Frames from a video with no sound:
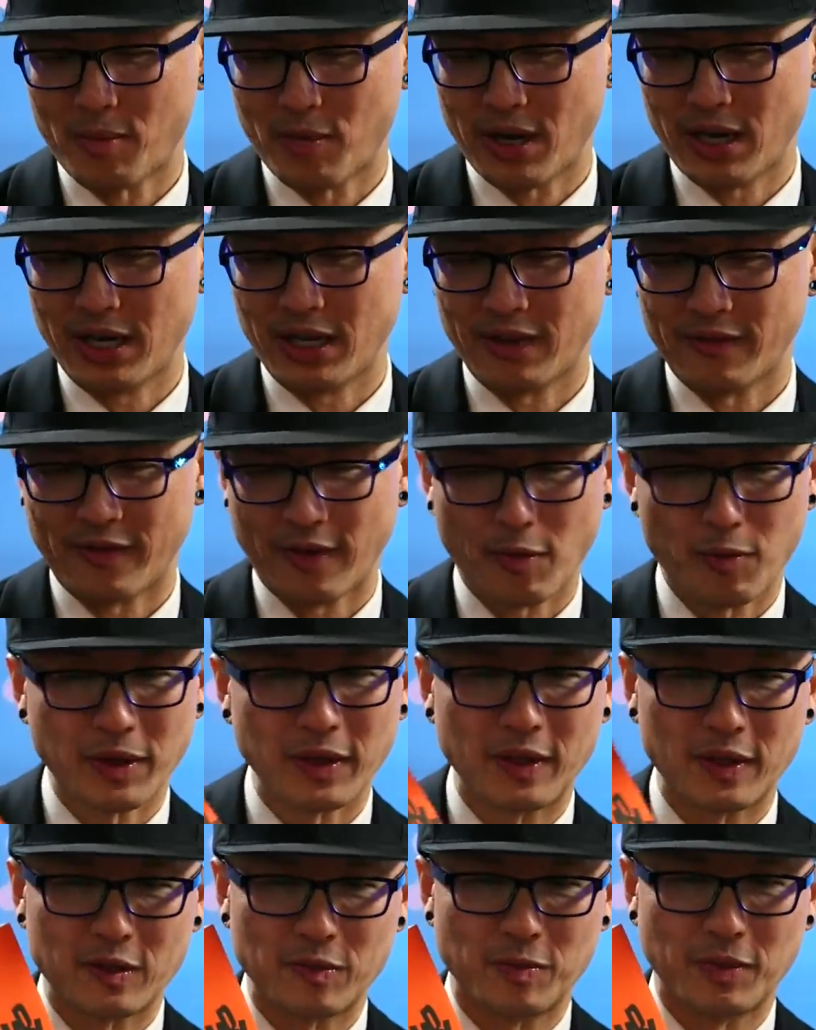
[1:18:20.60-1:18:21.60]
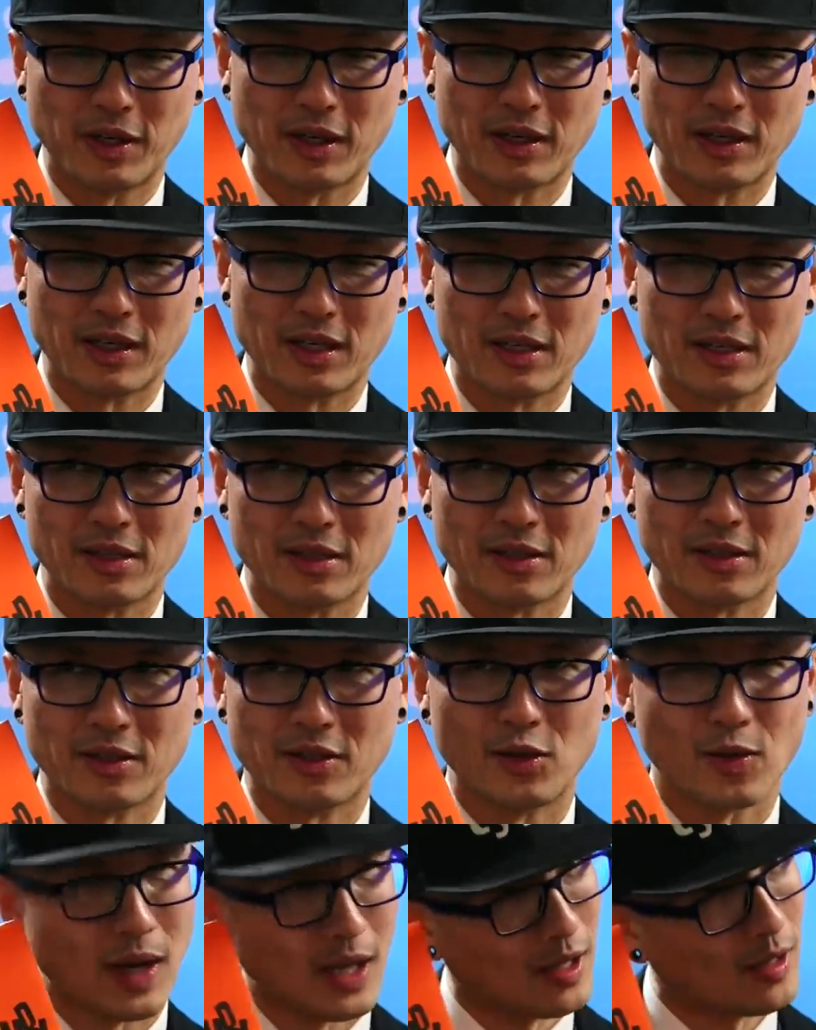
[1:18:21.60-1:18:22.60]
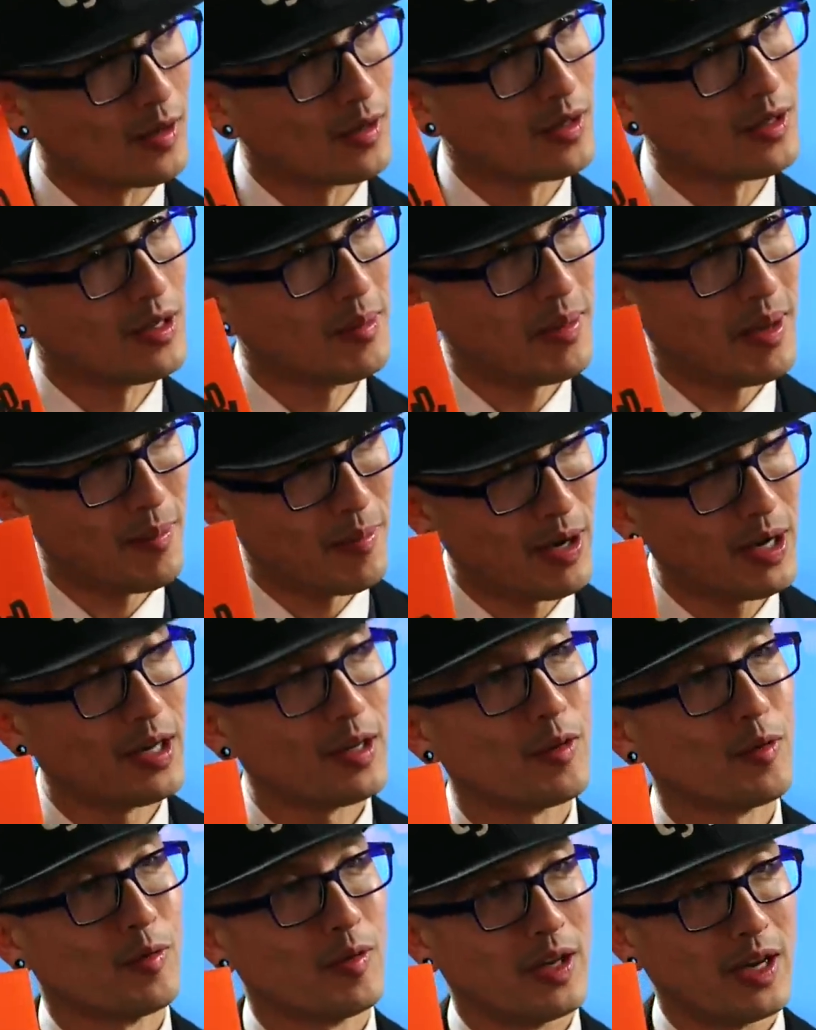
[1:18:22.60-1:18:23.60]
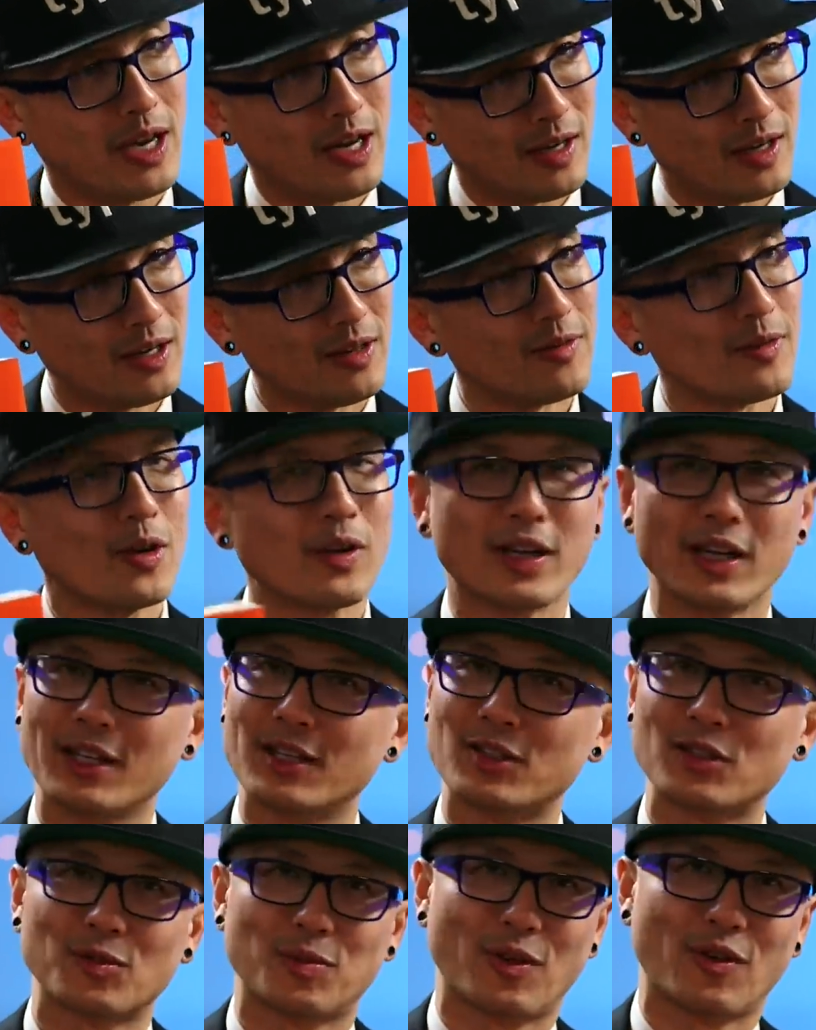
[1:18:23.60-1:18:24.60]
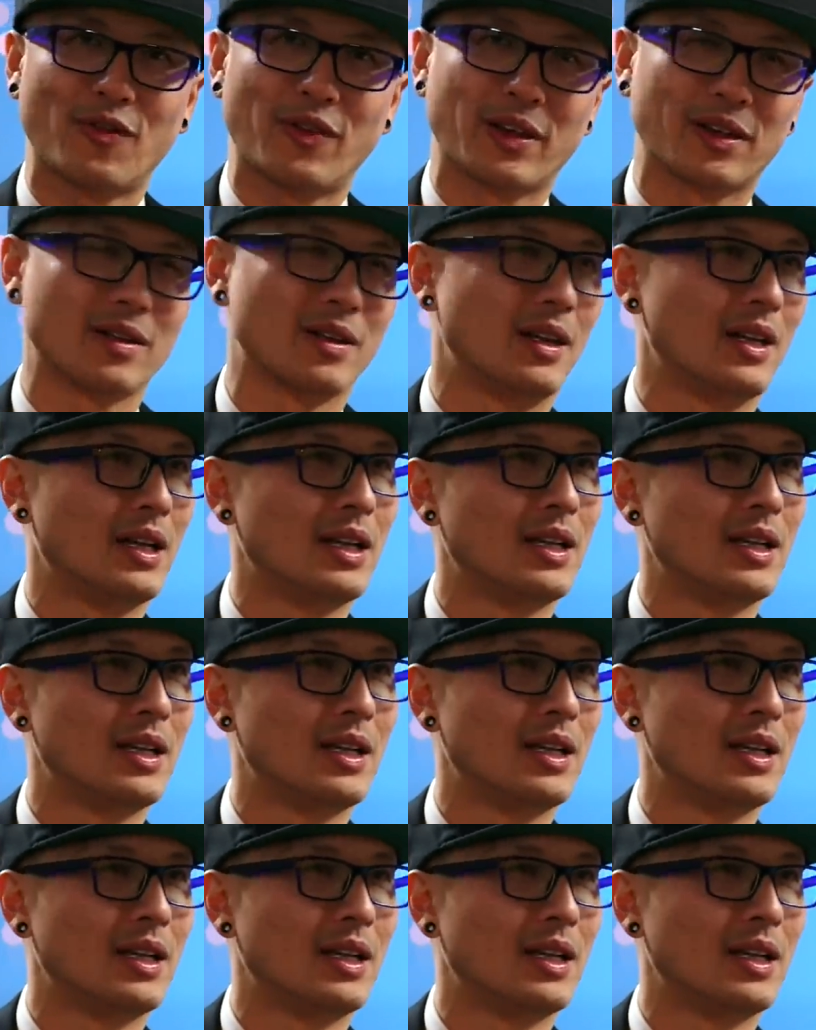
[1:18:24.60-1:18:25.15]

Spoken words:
about branding, if I read this book, do I learn about branding through the narrative? Okay, this is perfect.